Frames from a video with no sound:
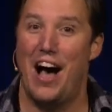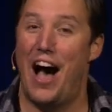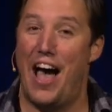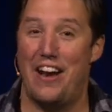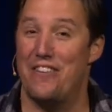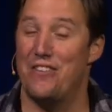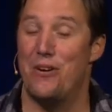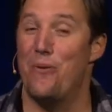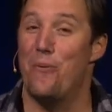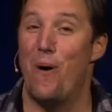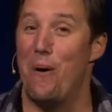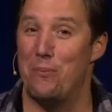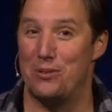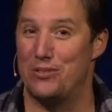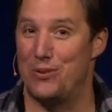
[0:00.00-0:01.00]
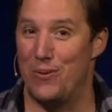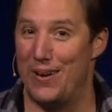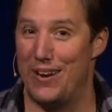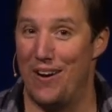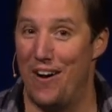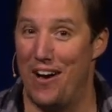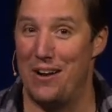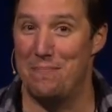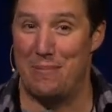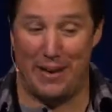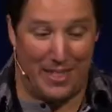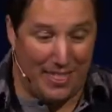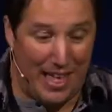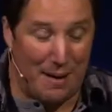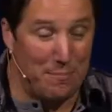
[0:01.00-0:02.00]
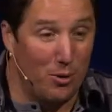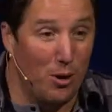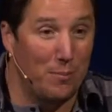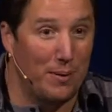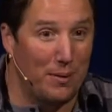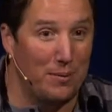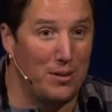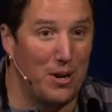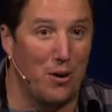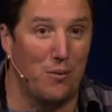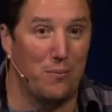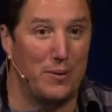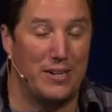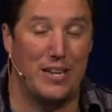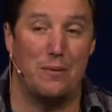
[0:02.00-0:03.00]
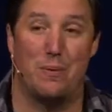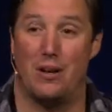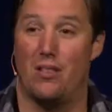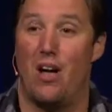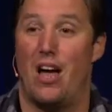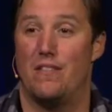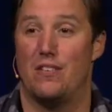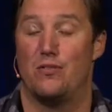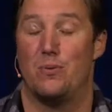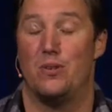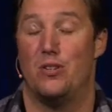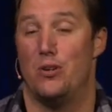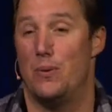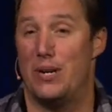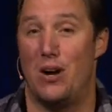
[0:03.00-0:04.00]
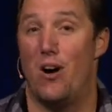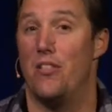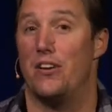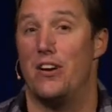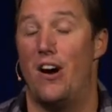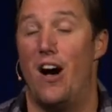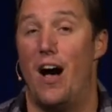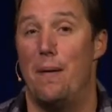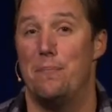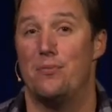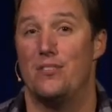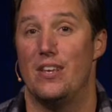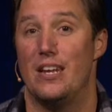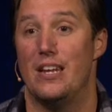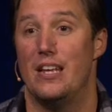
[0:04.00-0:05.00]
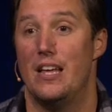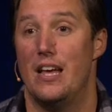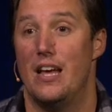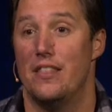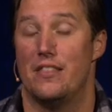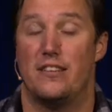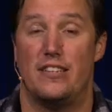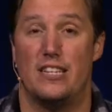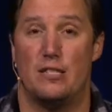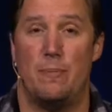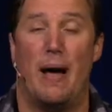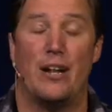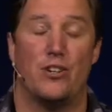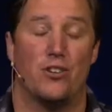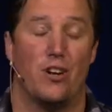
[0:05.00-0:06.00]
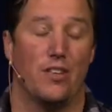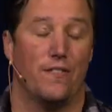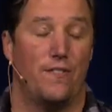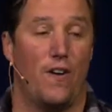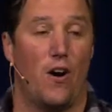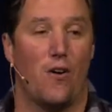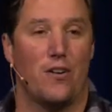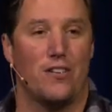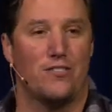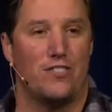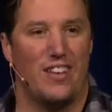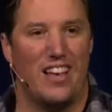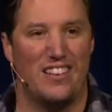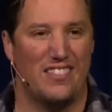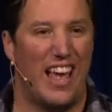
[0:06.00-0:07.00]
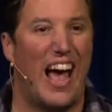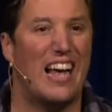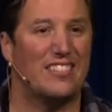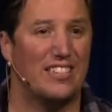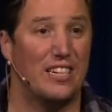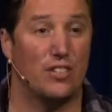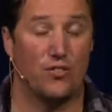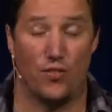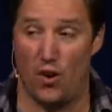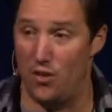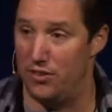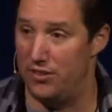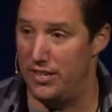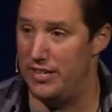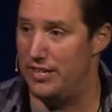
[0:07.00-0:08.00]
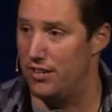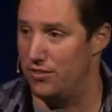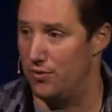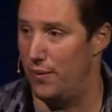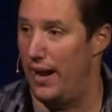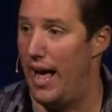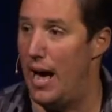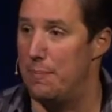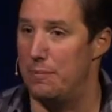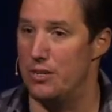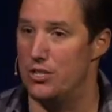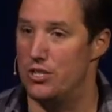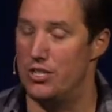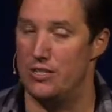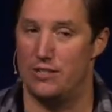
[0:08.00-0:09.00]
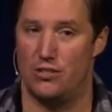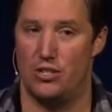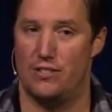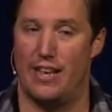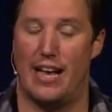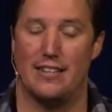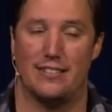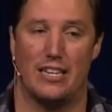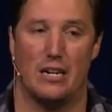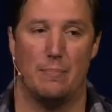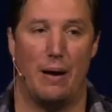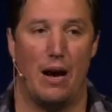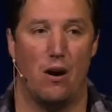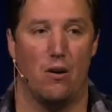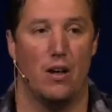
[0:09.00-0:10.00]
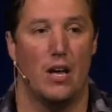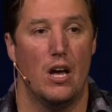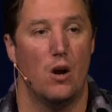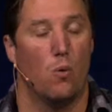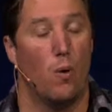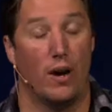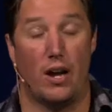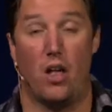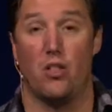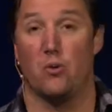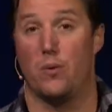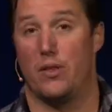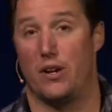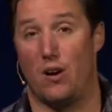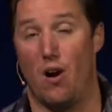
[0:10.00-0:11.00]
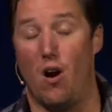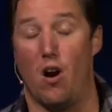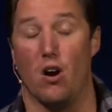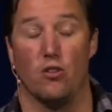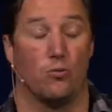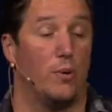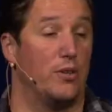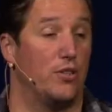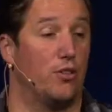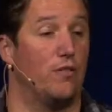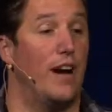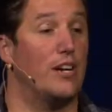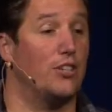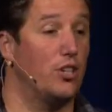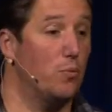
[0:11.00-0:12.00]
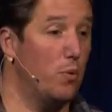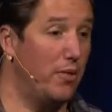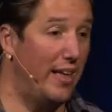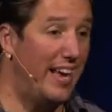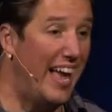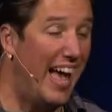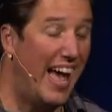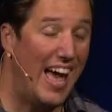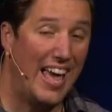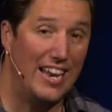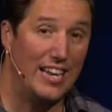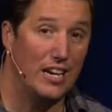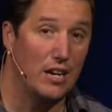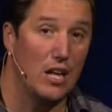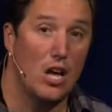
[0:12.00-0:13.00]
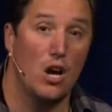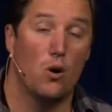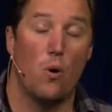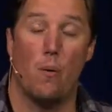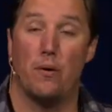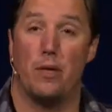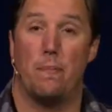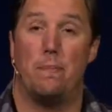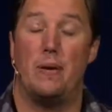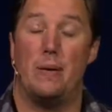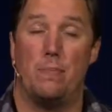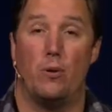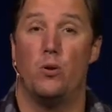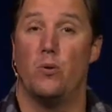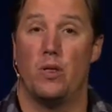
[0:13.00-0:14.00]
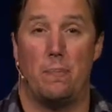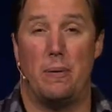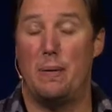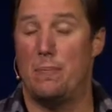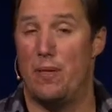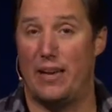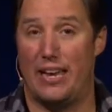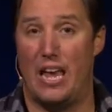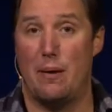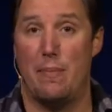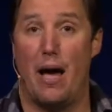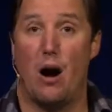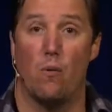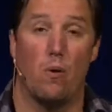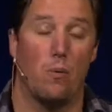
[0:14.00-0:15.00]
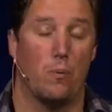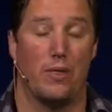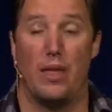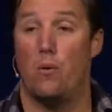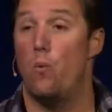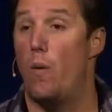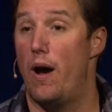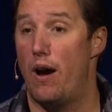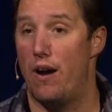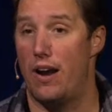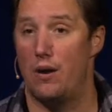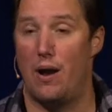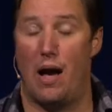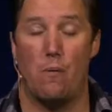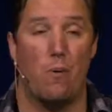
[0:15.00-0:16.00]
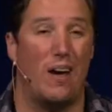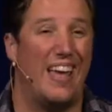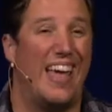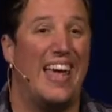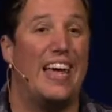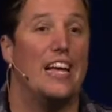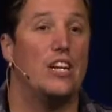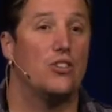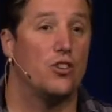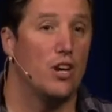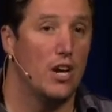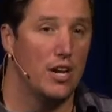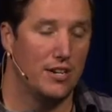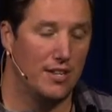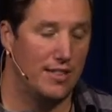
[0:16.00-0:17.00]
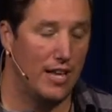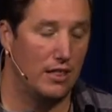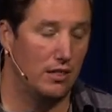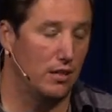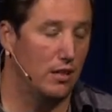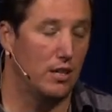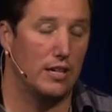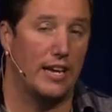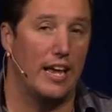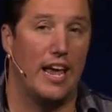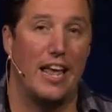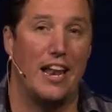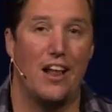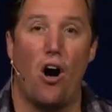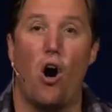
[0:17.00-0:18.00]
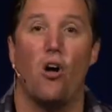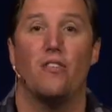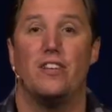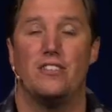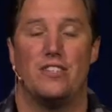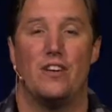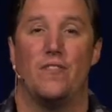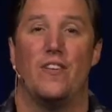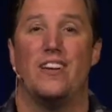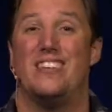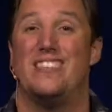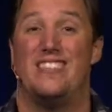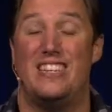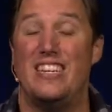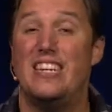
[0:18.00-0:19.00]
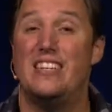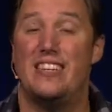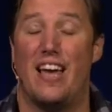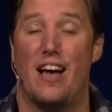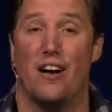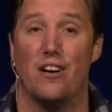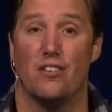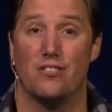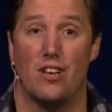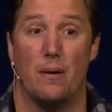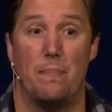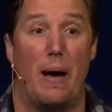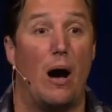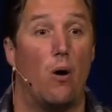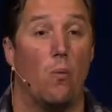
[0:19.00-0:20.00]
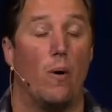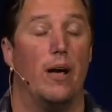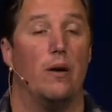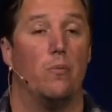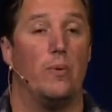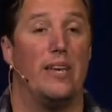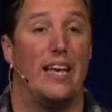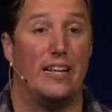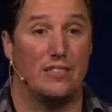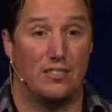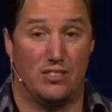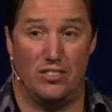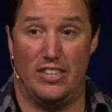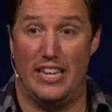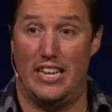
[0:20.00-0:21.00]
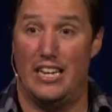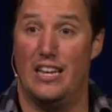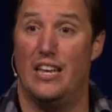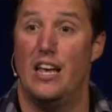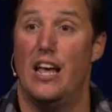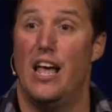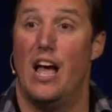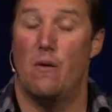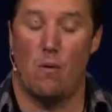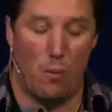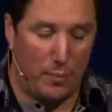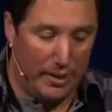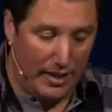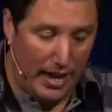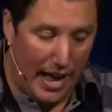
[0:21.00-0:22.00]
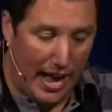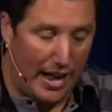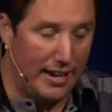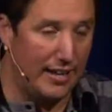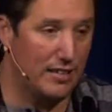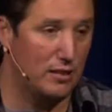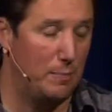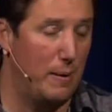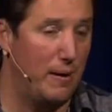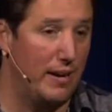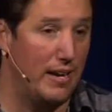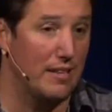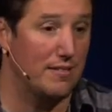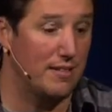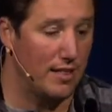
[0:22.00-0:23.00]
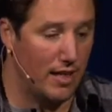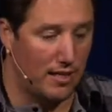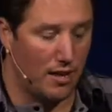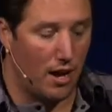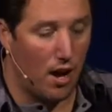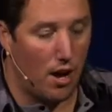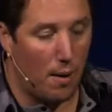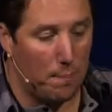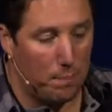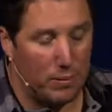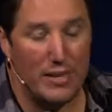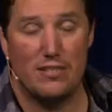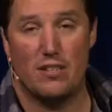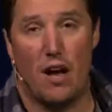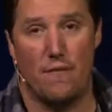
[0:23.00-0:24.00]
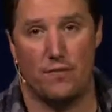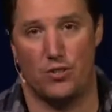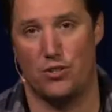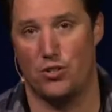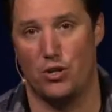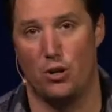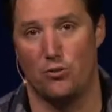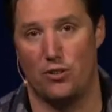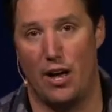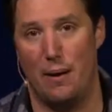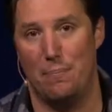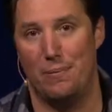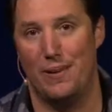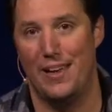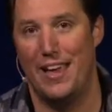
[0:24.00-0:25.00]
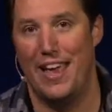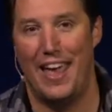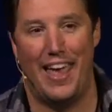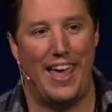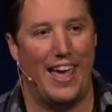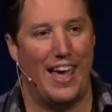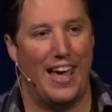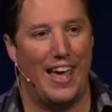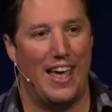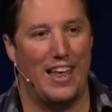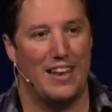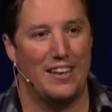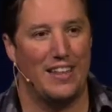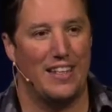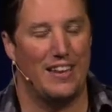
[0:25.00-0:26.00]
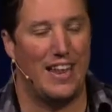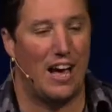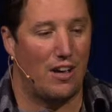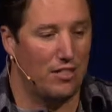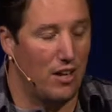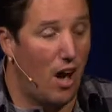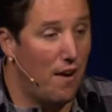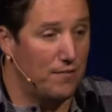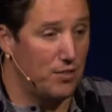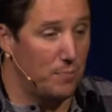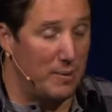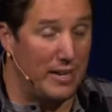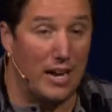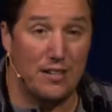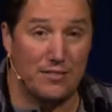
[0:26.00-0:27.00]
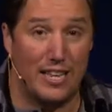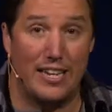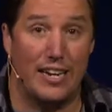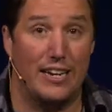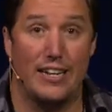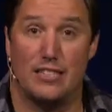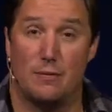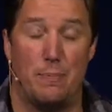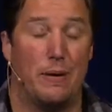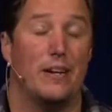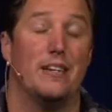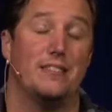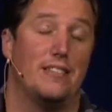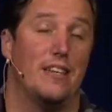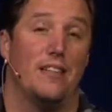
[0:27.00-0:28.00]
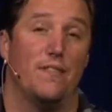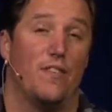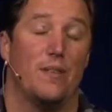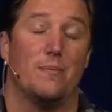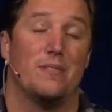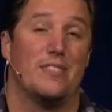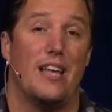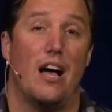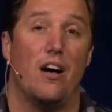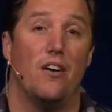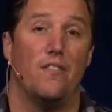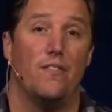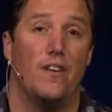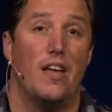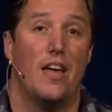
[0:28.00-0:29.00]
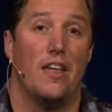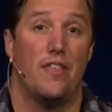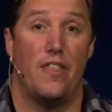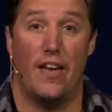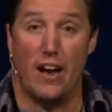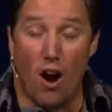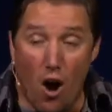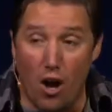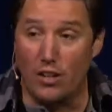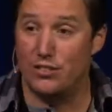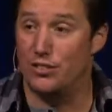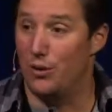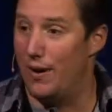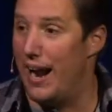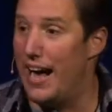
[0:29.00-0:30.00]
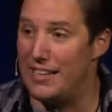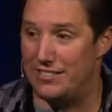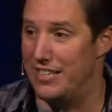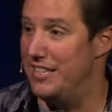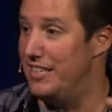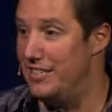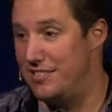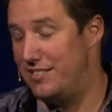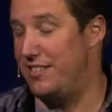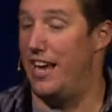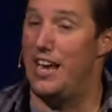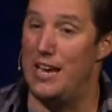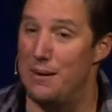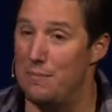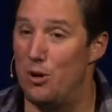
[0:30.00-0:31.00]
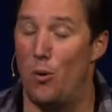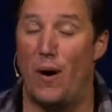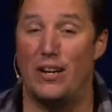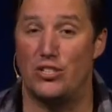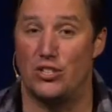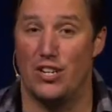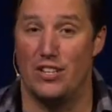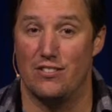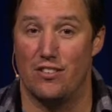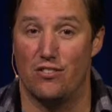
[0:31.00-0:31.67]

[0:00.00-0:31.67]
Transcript: I don't know what was going on, but in that moment, we did what a lot of us would do. We call the cops, and the dispatcher on the phone is asking us for all the details of what happened. She's asking about what color were the cars, what direction were they heading, who were the people that came out, what were they wearing, what age did they look, and all these different details about what we had seen and what we had experienced. And then the police officer shows up, and now the officer, because they didn't experience it for themselves, they also are asking these same questions.